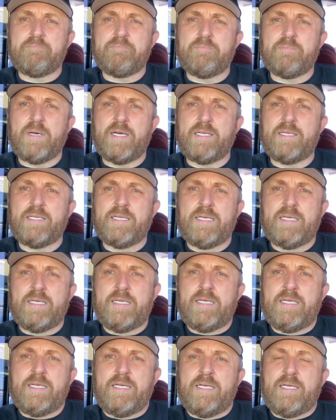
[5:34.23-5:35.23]
But
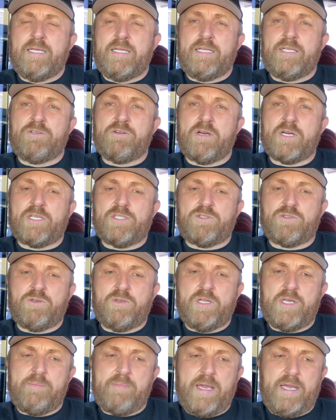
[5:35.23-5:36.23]
the truck is
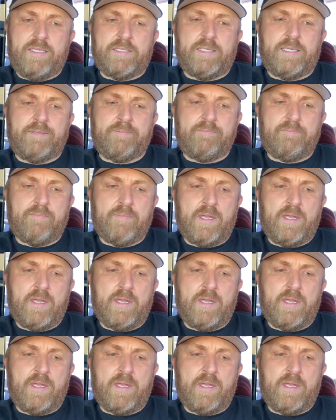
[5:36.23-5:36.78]
truly amazing.